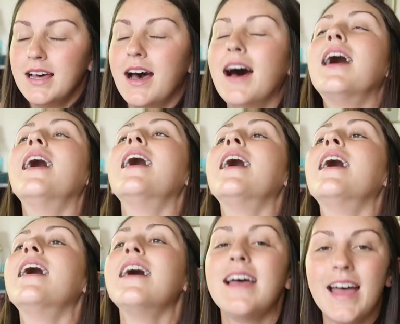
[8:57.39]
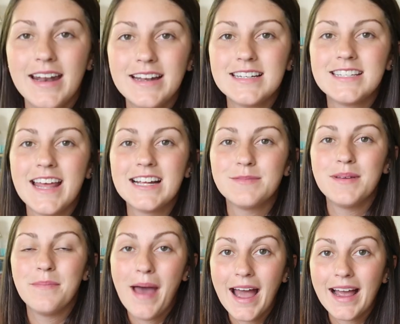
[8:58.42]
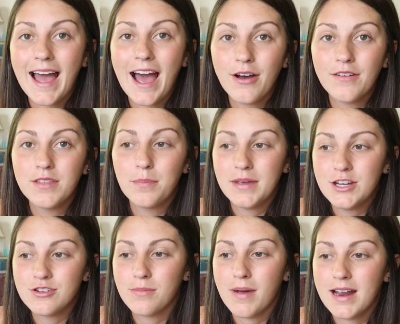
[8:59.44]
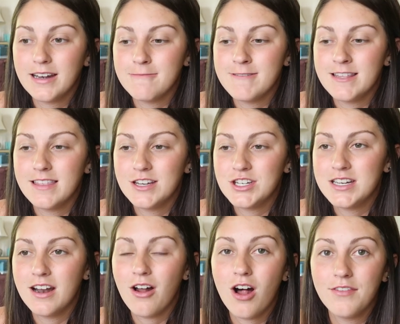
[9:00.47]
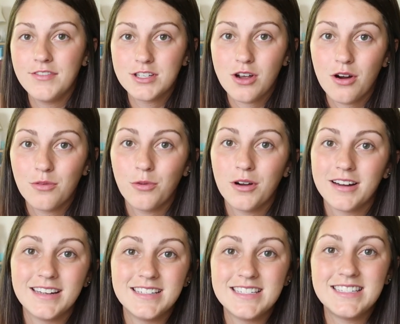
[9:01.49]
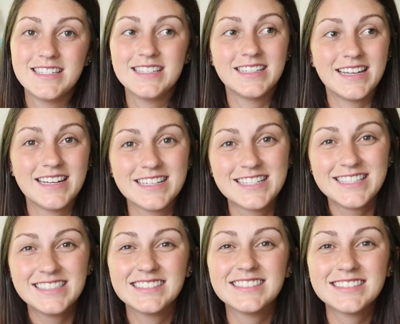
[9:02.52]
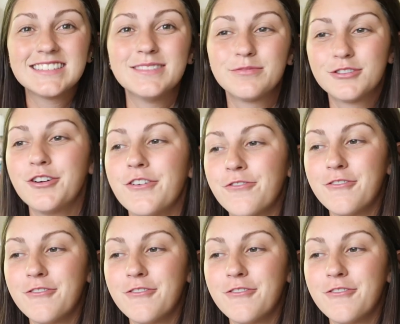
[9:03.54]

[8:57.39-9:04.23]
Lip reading: And it just takes me back out of the piece, reminding me that she did all this hard work and just didn't get to see it all come through to